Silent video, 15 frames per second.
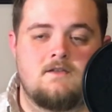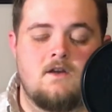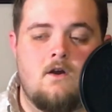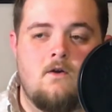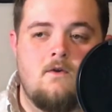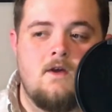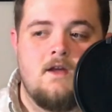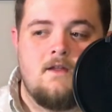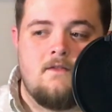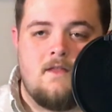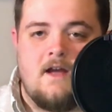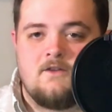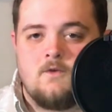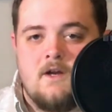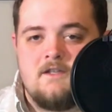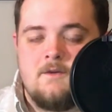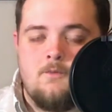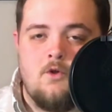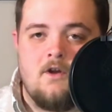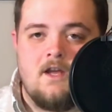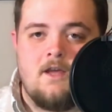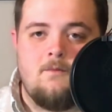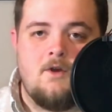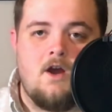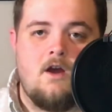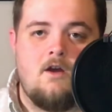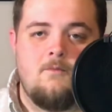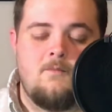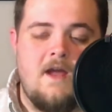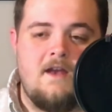So that's why it's important to keep an
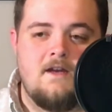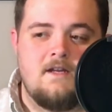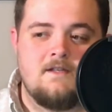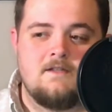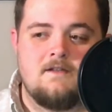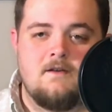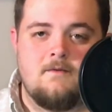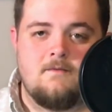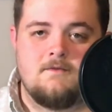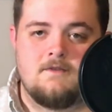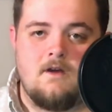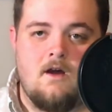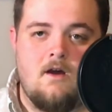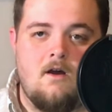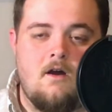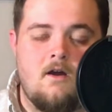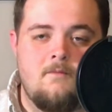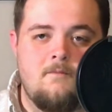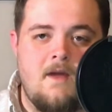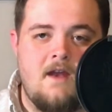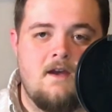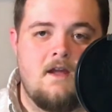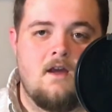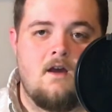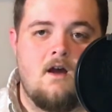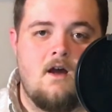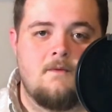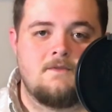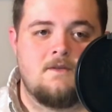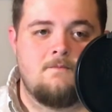eye on pending
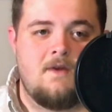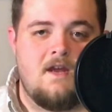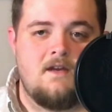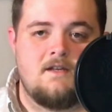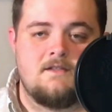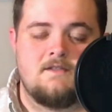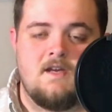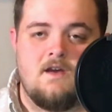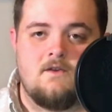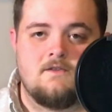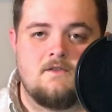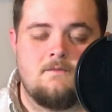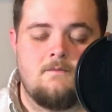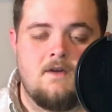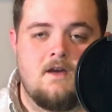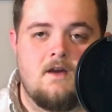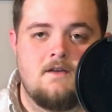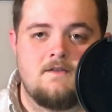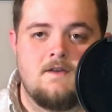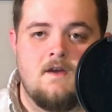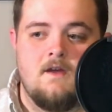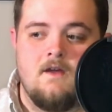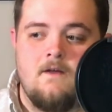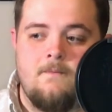comps and pending sales, because